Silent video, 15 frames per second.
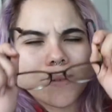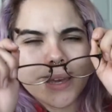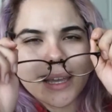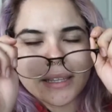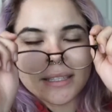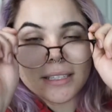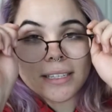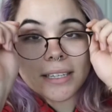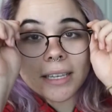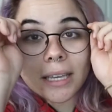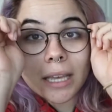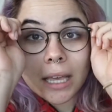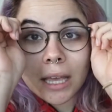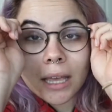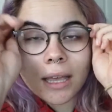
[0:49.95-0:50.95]
I can't see.
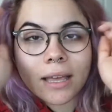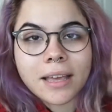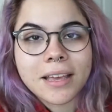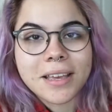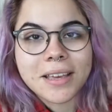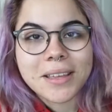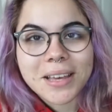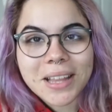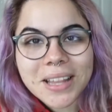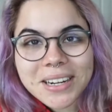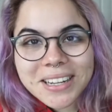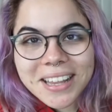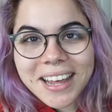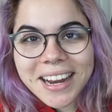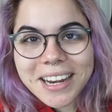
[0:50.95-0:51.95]
A lot of
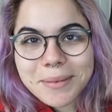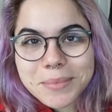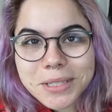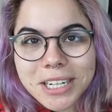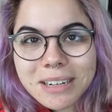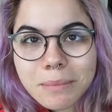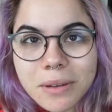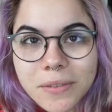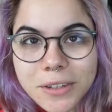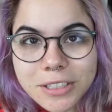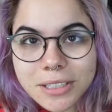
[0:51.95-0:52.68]
the items are gonna be first